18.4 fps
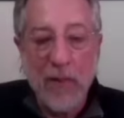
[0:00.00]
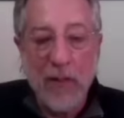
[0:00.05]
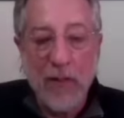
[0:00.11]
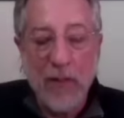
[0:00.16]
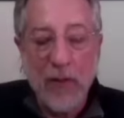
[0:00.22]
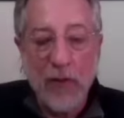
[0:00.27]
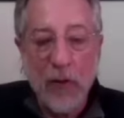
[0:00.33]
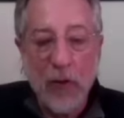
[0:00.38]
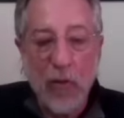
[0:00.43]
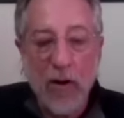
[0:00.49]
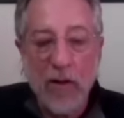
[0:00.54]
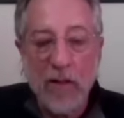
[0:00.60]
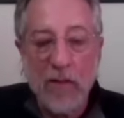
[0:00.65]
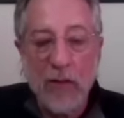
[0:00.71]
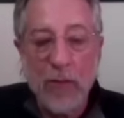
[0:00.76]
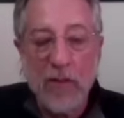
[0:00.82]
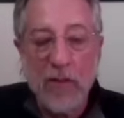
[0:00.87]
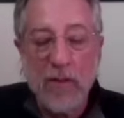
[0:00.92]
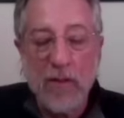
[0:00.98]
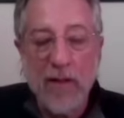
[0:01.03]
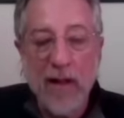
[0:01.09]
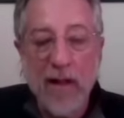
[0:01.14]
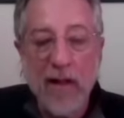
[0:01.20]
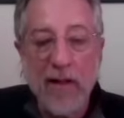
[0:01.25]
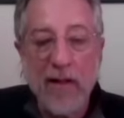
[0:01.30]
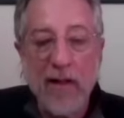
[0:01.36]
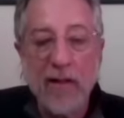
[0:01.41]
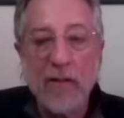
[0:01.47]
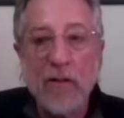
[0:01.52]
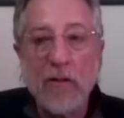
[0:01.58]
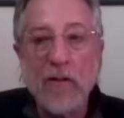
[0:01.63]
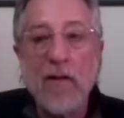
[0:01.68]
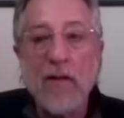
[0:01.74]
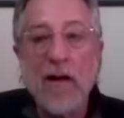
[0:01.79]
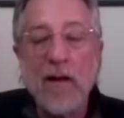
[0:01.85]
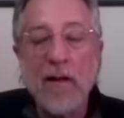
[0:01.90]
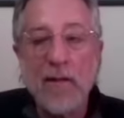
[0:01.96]
me. If you run into a snag,
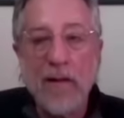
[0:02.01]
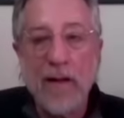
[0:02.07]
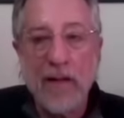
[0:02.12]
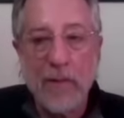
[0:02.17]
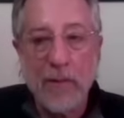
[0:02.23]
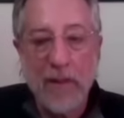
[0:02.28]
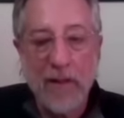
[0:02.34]
just contact